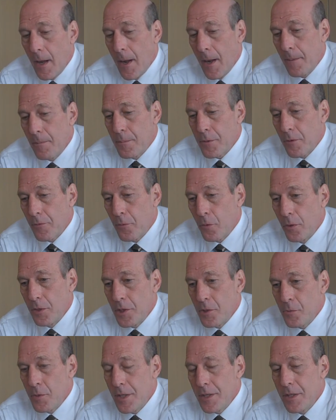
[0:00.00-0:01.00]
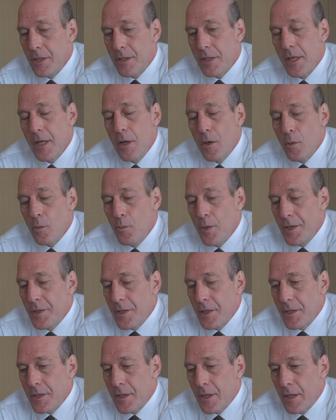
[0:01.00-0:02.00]
Um, so for all these reasons,
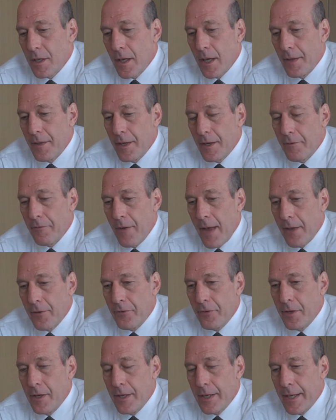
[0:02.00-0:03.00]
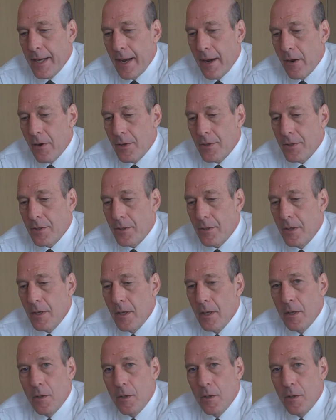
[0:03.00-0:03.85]
Riis is, a, I think, a fascinating character